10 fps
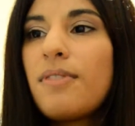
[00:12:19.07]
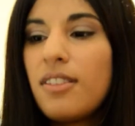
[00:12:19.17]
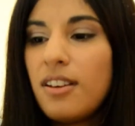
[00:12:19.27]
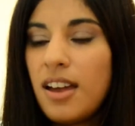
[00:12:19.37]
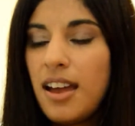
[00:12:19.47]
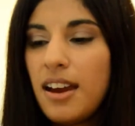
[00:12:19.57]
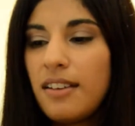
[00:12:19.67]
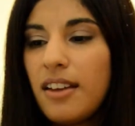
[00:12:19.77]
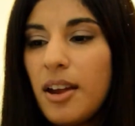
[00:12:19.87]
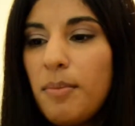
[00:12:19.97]
the hair
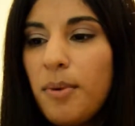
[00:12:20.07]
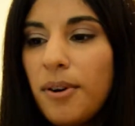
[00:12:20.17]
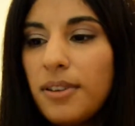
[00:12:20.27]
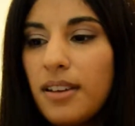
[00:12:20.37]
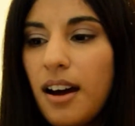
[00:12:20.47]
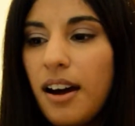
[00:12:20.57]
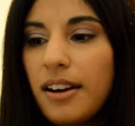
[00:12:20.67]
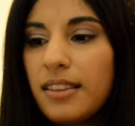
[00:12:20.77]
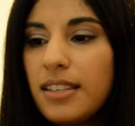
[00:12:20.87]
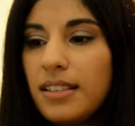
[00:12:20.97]
that I bought
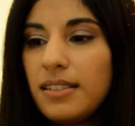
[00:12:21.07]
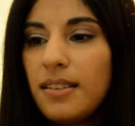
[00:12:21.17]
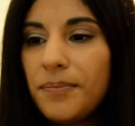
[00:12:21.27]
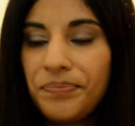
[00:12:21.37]
are these